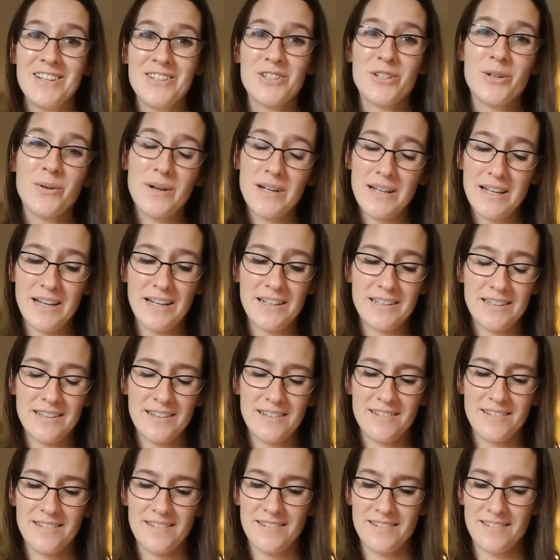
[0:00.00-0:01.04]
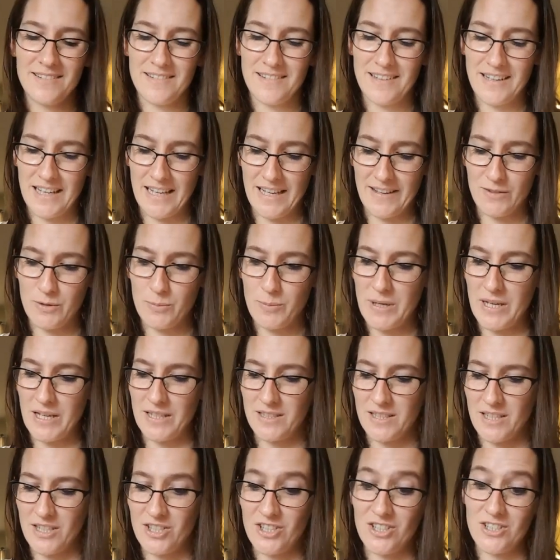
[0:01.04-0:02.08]
So I have to pay
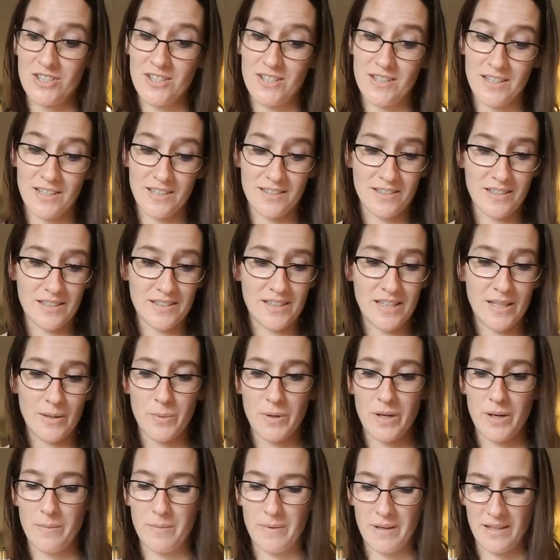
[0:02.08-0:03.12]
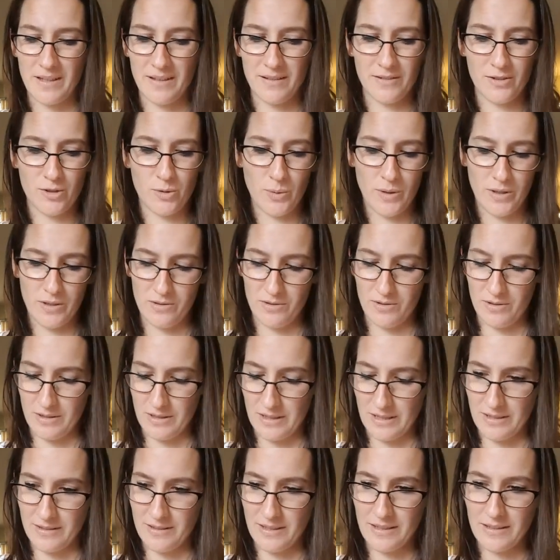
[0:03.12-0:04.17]
attention to things like that when I'm making sweaters
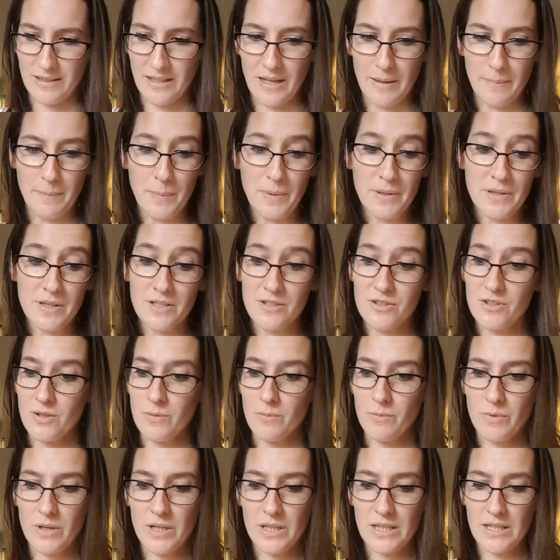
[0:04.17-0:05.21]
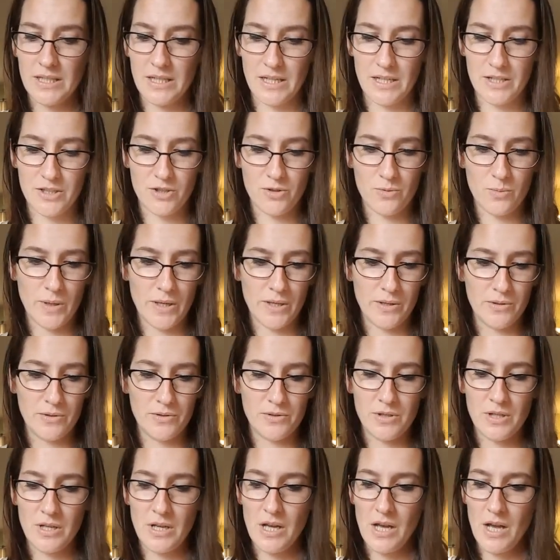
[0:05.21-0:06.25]
and things like that. But there's some really nice
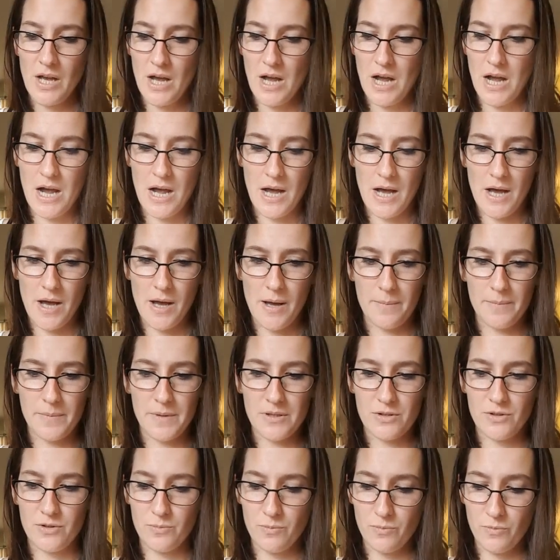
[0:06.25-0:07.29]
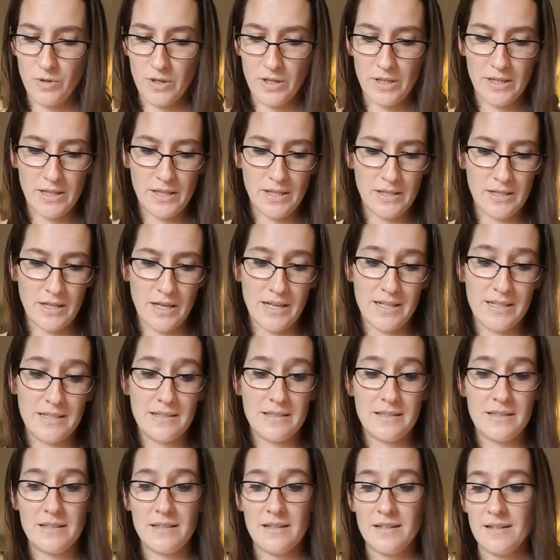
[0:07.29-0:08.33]
sweaters. There's some really
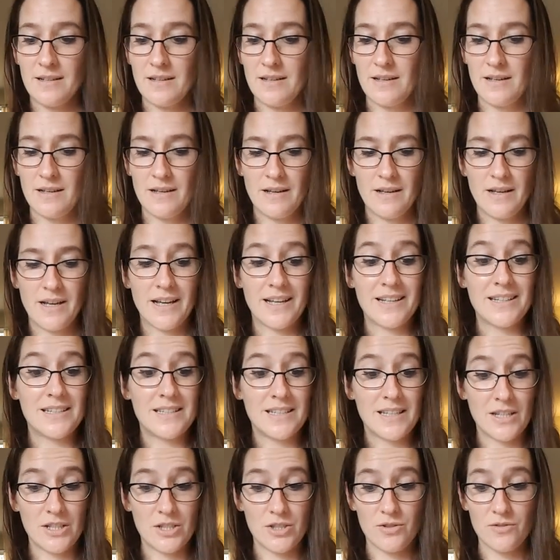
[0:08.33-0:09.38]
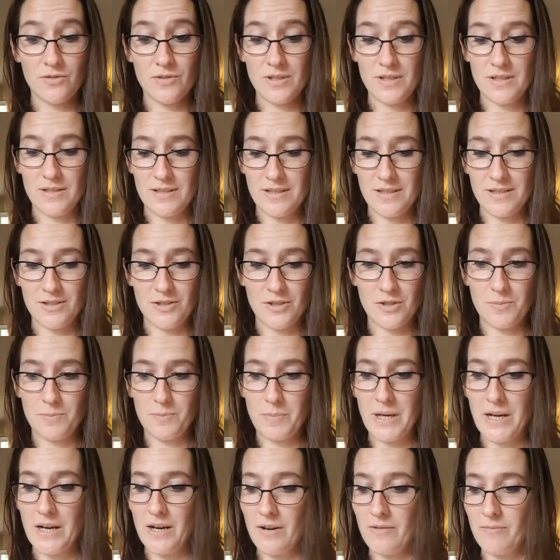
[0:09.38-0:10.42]
nice accessories. There's this
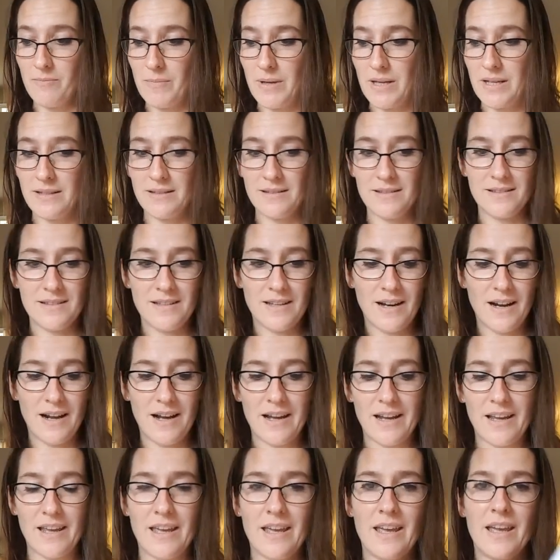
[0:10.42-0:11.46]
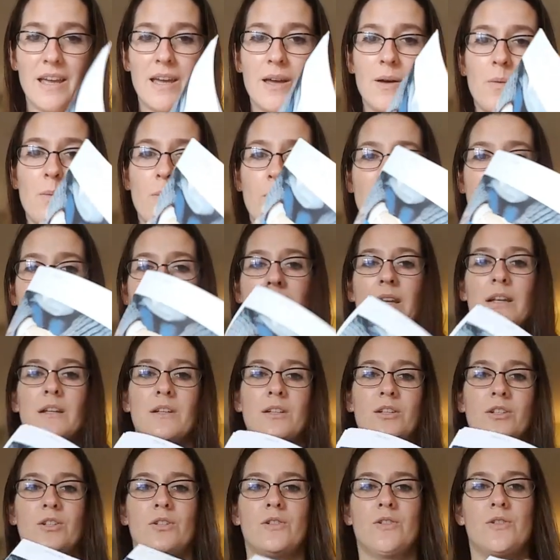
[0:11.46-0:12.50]
pair of mittens that I can't wait
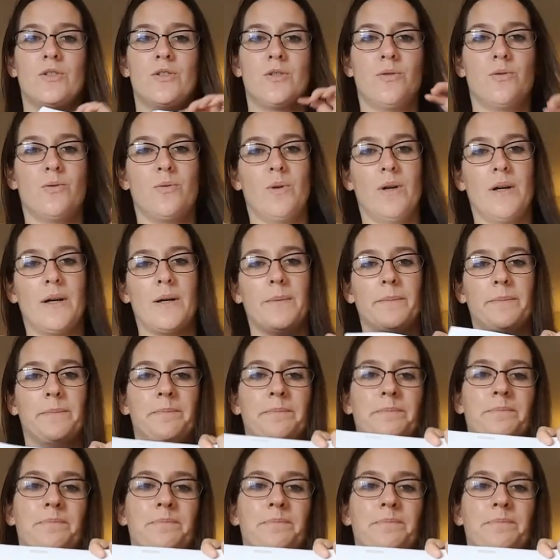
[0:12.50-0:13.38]
to